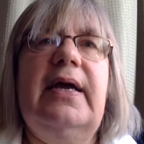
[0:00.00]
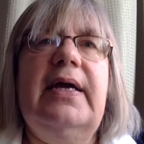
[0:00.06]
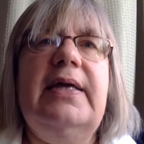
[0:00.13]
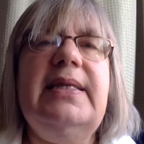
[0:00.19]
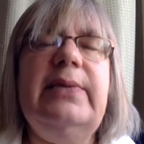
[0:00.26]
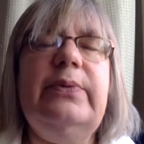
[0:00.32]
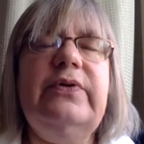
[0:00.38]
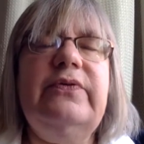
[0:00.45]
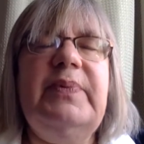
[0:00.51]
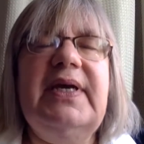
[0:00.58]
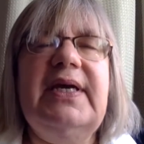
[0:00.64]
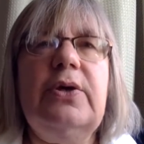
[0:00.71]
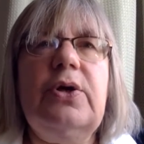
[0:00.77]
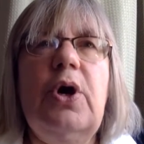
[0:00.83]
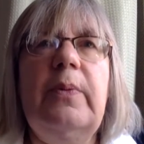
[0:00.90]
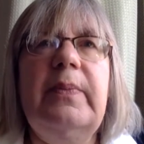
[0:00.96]
And they would have
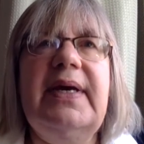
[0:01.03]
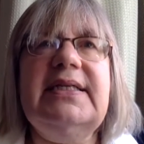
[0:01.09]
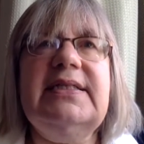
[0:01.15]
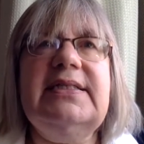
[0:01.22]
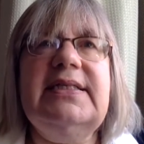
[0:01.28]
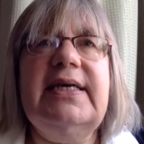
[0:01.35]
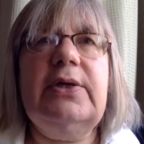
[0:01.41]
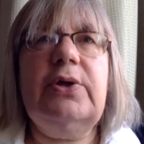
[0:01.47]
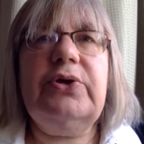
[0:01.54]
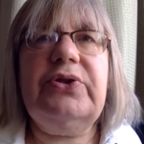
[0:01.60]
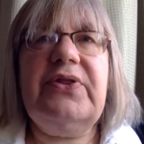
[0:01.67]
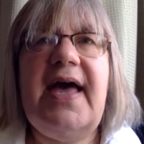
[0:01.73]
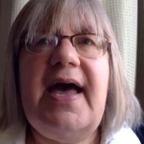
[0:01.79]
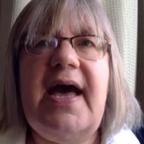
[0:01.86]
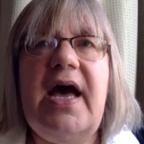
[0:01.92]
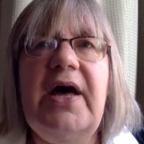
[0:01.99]
been commenting on
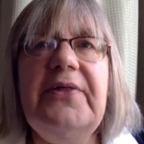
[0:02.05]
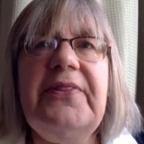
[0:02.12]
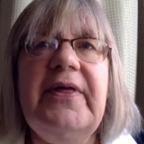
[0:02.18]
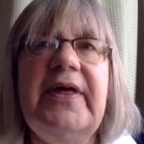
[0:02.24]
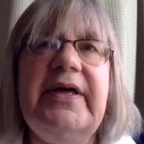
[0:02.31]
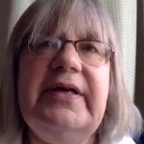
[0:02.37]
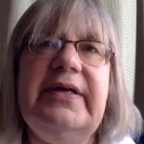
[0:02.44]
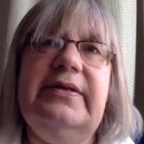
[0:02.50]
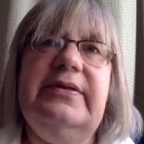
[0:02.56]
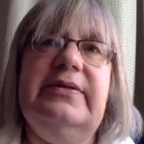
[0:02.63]
that other